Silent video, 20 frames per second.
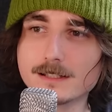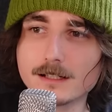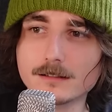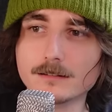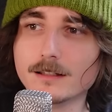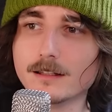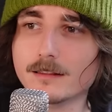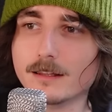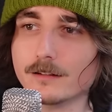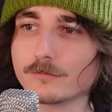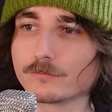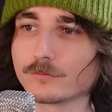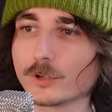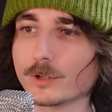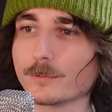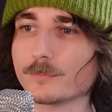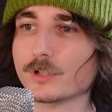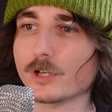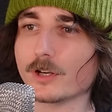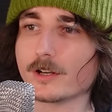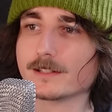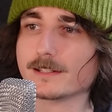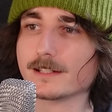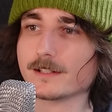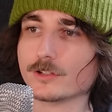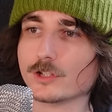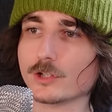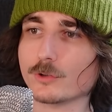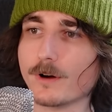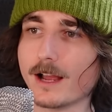Suddenly, the room turns
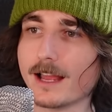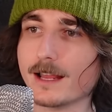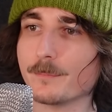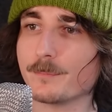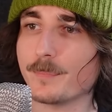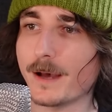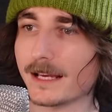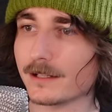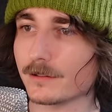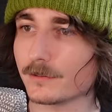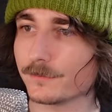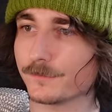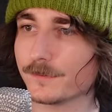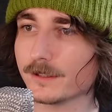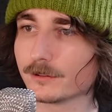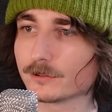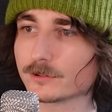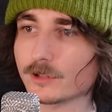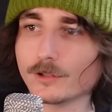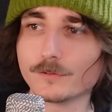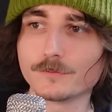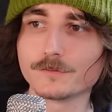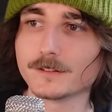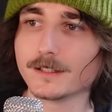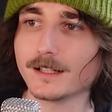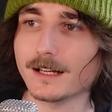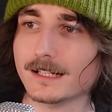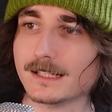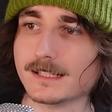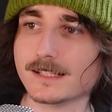into a battlefield of
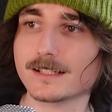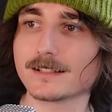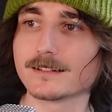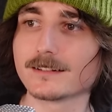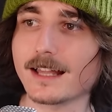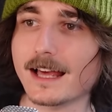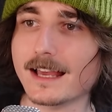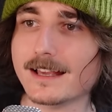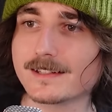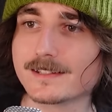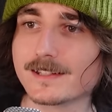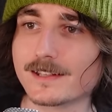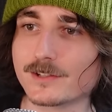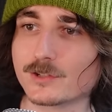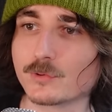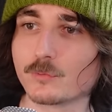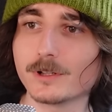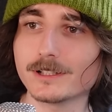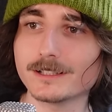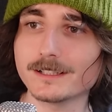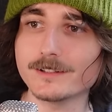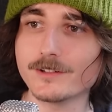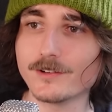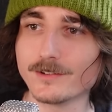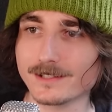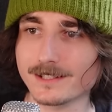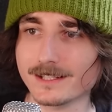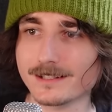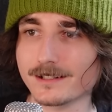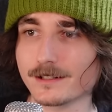lights and lasers. Willie
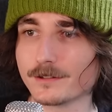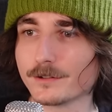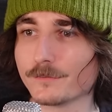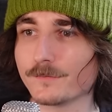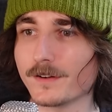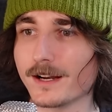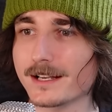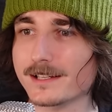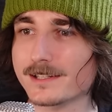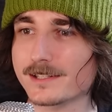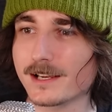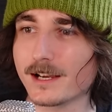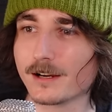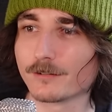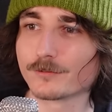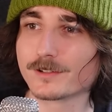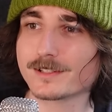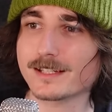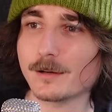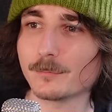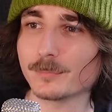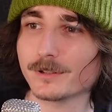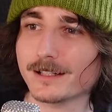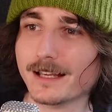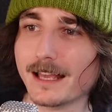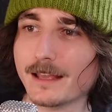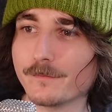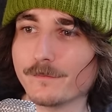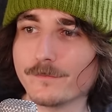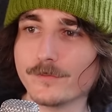uses a device resembling
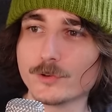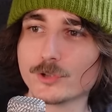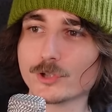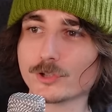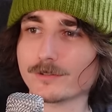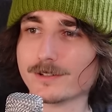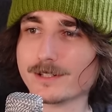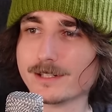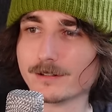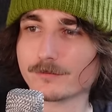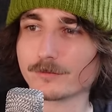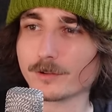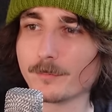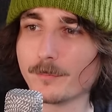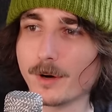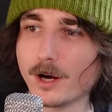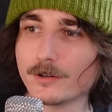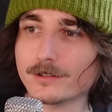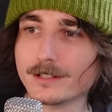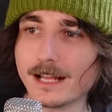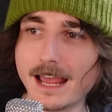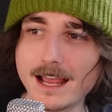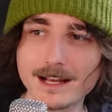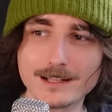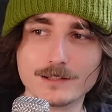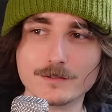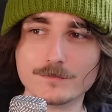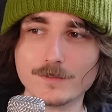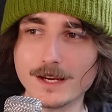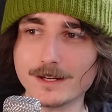a futuristic remote,
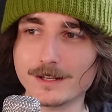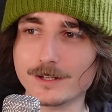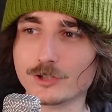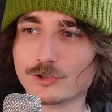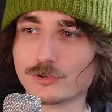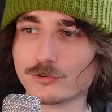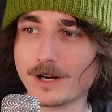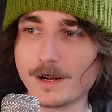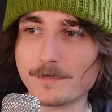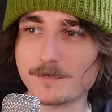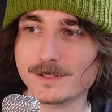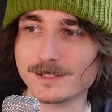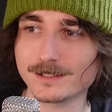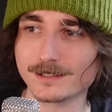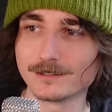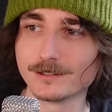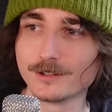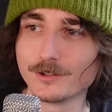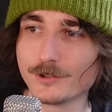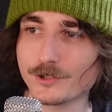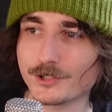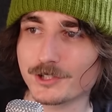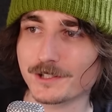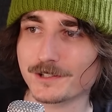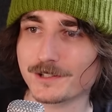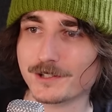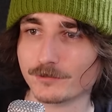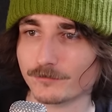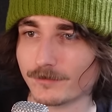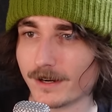activating traps and
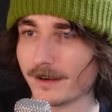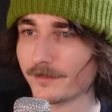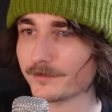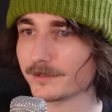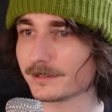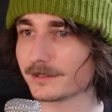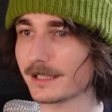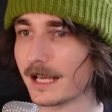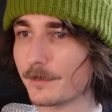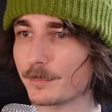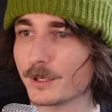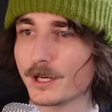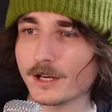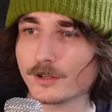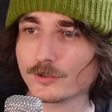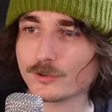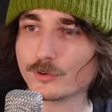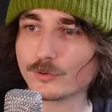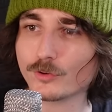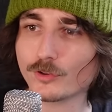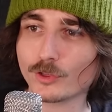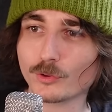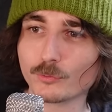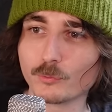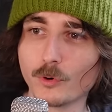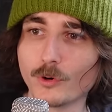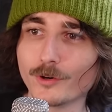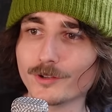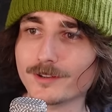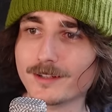illusions around the lab to
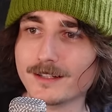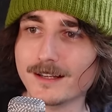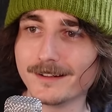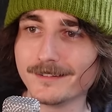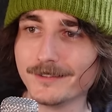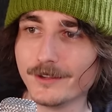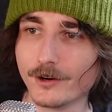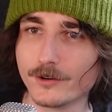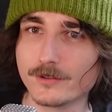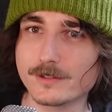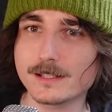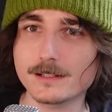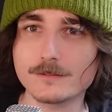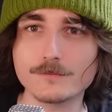thwart the unknown's